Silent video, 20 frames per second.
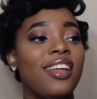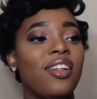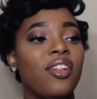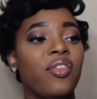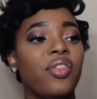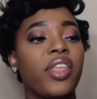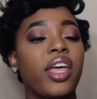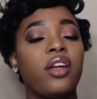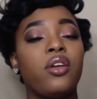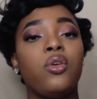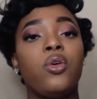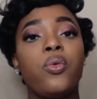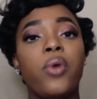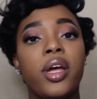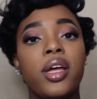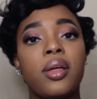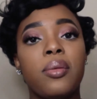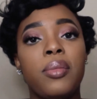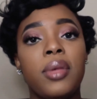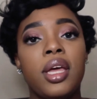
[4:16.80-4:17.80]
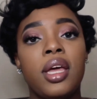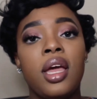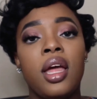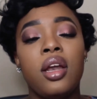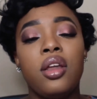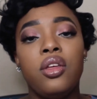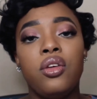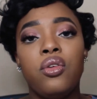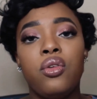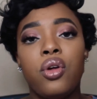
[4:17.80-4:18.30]
I do
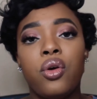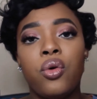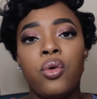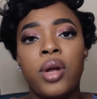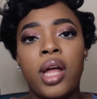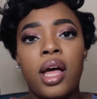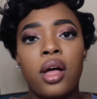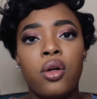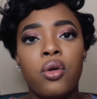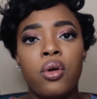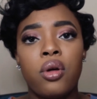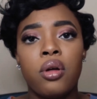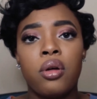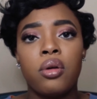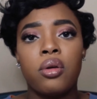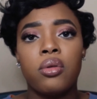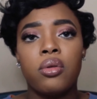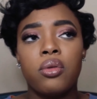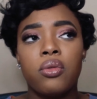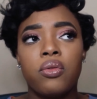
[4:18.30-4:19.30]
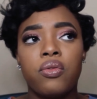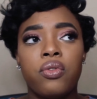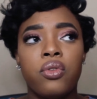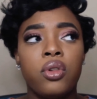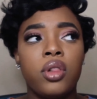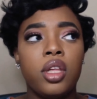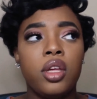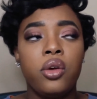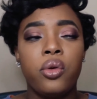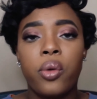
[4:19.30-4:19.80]
recommend, not going
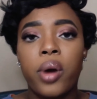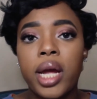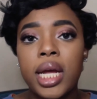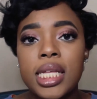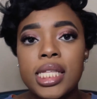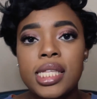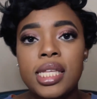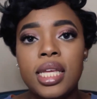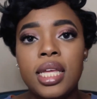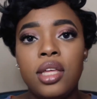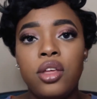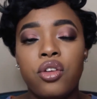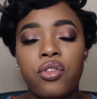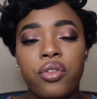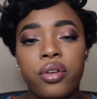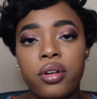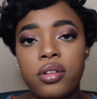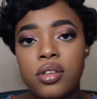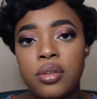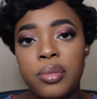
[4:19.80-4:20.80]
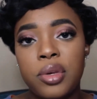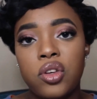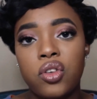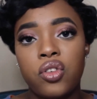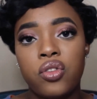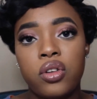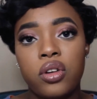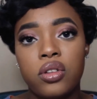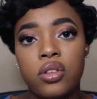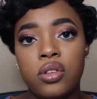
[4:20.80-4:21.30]
fully crazy your first semester
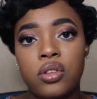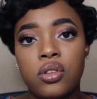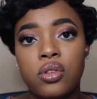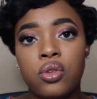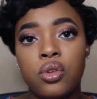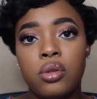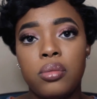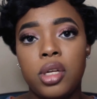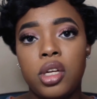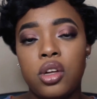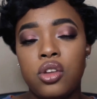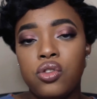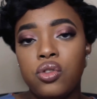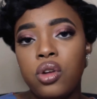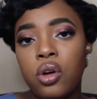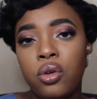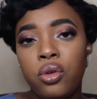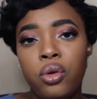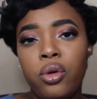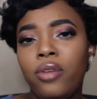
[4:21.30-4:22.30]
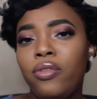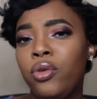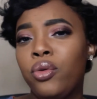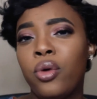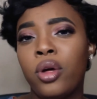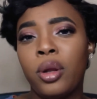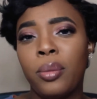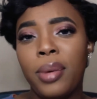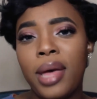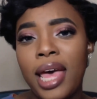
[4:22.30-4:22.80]
of nursing school because you don't know if you're going
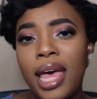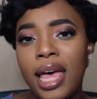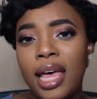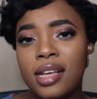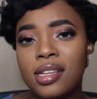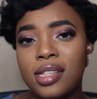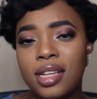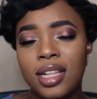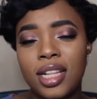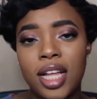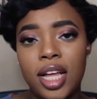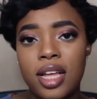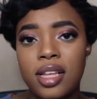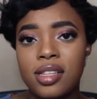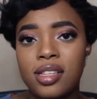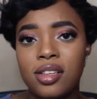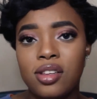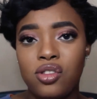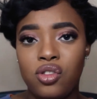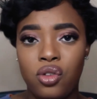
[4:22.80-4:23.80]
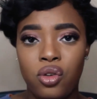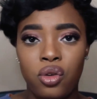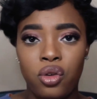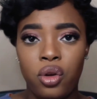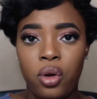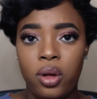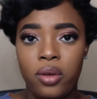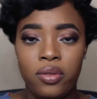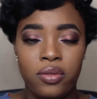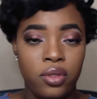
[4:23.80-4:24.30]
to pass the classes. You don't
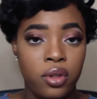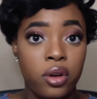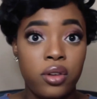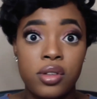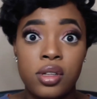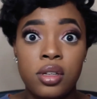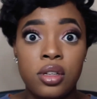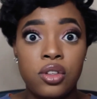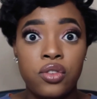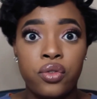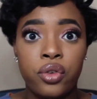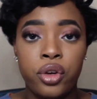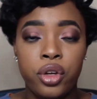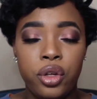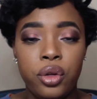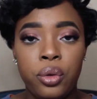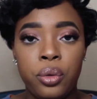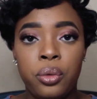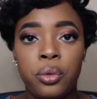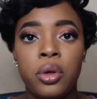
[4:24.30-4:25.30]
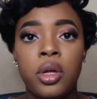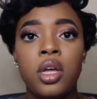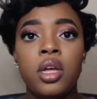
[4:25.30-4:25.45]
know if nursing is for you.